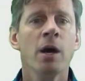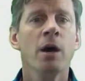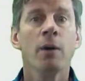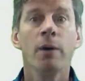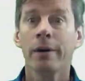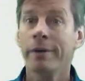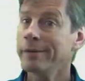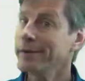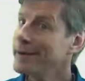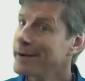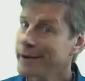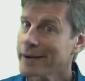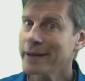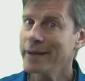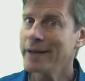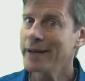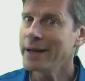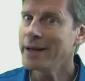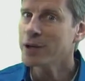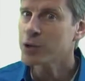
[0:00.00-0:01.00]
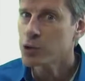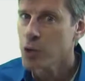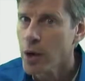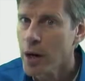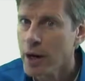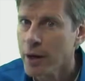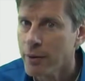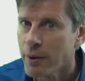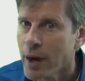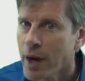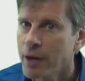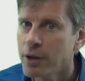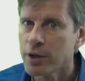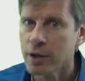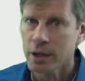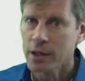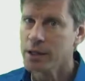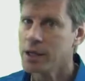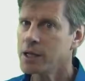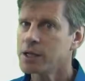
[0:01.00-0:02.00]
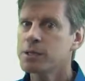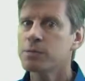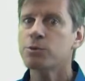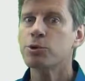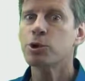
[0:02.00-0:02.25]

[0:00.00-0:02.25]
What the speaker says: Well, you're going to need a truck, right? You're going to need some